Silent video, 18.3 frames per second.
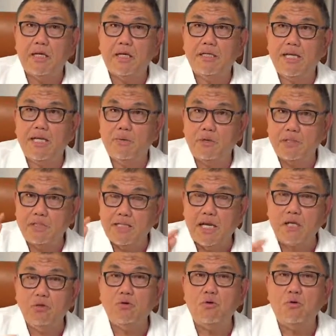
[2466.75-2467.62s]
they will
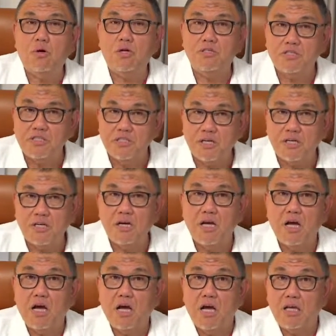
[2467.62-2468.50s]
tell you, sir,
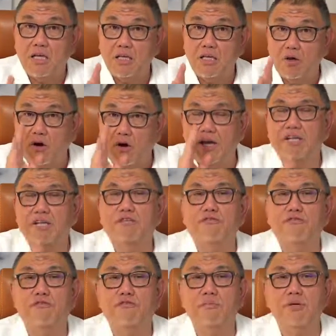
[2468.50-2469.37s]
your
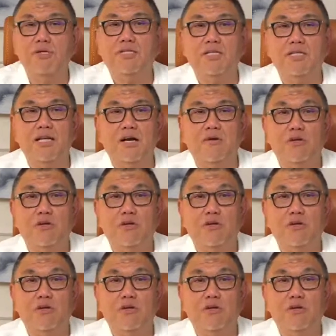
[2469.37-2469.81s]
atrial fibrillation now